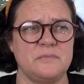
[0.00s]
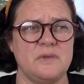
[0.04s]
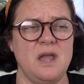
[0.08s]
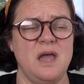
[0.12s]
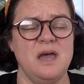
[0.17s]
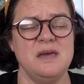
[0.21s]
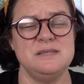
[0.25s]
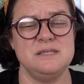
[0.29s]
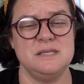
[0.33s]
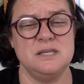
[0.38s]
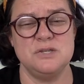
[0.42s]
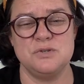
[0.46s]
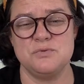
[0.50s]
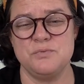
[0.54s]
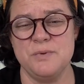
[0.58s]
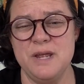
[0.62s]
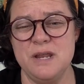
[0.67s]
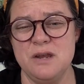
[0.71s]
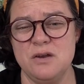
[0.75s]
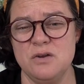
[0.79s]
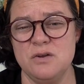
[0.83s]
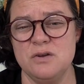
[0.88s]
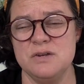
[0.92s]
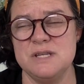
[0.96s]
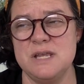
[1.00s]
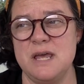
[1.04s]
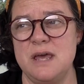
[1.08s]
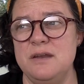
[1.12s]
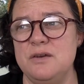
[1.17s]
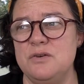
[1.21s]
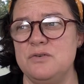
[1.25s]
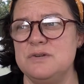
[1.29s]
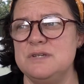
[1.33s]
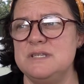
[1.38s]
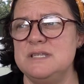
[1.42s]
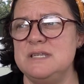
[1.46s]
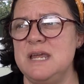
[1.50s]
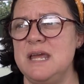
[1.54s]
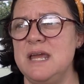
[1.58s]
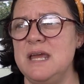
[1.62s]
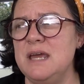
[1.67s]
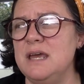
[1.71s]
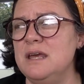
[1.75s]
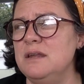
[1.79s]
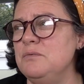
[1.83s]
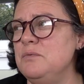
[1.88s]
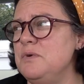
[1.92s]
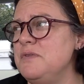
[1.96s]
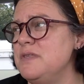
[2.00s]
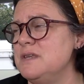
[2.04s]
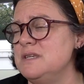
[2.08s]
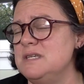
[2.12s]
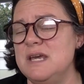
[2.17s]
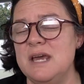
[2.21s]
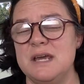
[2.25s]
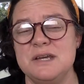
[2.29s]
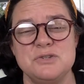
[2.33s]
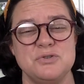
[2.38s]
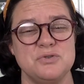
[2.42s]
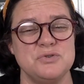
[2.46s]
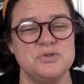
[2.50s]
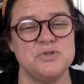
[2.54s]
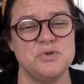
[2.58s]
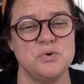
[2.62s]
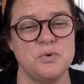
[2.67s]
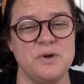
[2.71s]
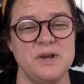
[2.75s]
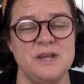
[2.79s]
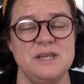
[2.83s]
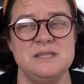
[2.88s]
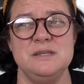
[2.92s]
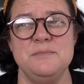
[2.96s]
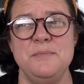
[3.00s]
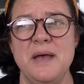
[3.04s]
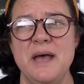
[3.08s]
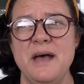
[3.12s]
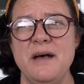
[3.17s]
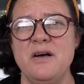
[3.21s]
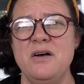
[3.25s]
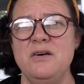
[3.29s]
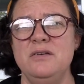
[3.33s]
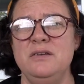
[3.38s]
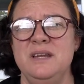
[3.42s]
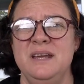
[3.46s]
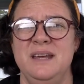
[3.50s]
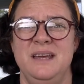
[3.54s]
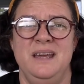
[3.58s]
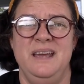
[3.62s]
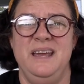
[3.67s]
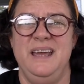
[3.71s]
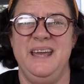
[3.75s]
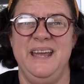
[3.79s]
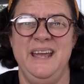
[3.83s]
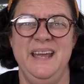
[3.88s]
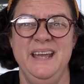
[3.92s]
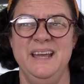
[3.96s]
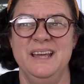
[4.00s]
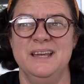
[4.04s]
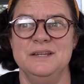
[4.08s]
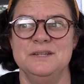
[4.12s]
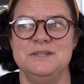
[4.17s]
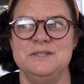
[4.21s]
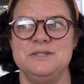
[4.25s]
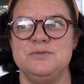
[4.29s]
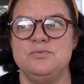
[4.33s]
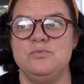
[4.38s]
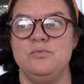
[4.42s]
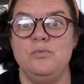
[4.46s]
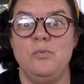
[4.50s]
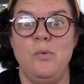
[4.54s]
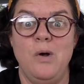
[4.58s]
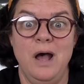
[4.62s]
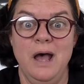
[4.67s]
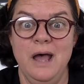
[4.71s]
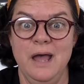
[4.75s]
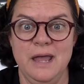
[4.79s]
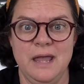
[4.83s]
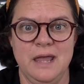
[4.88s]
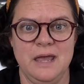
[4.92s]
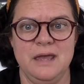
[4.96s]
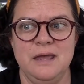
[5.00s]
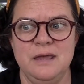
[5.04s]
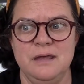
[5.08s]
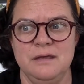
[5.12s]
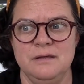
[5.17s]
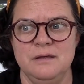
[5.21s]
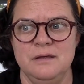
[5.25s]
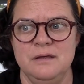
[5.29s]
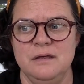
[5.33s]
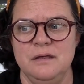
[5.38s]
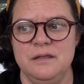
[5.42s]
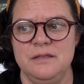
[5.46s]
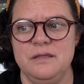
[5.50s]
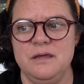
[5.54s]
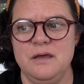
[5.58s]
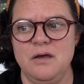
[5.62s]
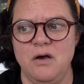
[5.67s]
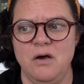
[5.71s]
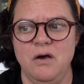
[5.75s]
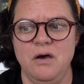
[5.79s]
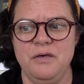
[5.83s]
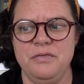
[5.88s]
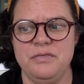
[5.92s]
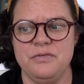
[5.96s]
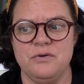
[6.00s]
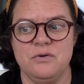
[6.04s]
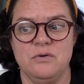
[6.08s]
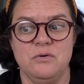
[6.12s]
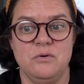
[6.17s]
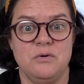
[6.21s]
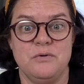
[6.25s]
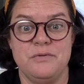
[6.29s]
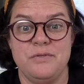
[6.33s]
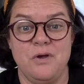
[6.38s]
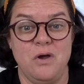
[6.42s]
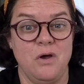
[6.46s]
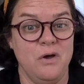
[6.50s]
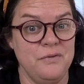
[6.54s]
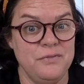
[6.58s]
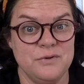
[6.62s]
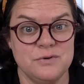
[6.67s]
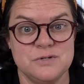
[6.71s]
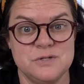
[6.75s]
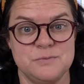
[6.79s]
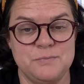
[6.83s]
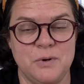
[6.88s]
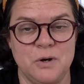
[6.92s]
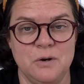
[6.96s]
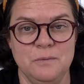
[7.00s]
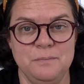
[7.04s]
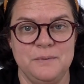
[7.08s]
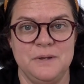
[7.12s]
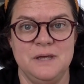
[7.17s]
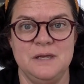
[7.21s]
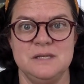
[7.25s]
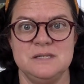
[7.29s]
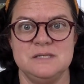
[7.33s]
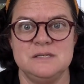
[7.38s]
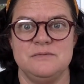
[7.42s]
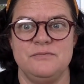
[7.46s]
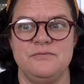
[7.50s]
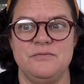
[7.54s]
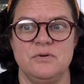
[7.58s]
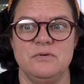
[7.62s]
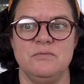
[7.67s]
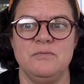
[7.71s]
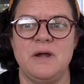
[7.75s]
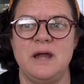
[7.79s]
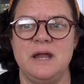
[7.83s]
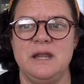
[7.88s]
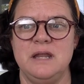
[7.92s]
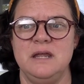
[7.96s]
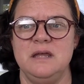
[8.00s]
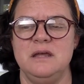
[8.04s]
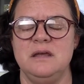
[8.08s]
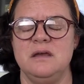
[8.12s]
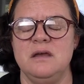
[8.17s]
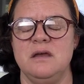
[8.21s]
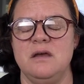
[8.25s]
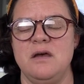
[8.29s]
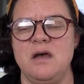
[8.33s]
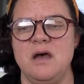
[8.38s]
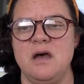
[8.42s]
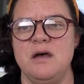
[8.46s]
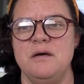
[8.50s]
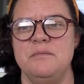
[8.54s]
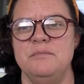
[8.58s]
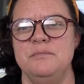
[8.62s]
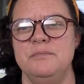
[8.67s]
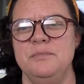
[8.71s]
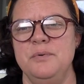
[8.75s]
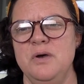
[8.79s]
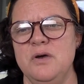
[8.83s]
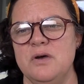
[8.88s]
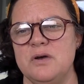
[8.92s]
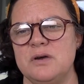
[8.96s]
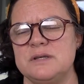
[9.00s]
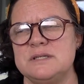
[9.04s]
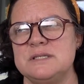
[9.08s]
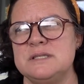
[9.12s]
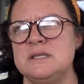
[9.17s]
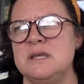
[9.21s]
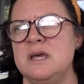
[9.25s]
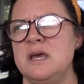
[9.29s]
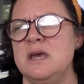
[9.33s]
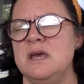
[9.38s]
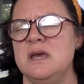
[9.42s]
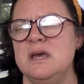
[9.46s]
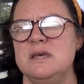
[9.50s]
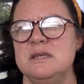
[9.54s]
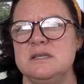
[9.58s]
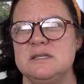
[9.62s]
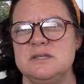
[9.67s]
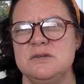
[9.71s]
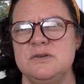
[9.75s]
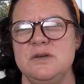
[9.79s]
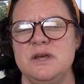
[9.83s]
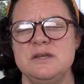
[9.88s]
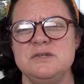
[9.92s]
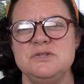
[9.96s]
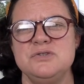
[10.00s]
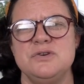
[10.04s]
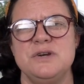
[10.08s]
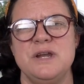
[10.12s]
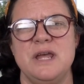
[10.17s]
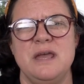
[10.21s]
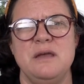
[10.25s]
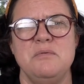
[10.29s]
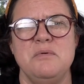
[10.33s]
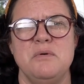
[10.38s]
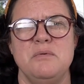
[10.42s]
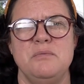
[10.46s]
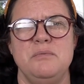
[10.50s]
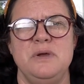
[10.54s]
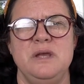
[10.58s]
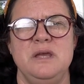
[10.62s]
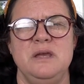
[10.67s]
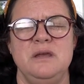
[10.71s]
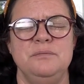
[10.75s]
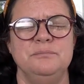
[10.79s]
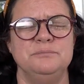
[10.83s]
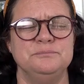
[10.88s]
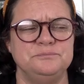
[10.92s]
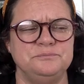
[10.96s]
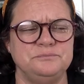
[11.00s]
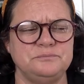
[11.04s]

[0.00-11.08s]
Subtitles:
us as readers understand what the text or story is about and why the author or the author's purpose for writing books. So yesterday when we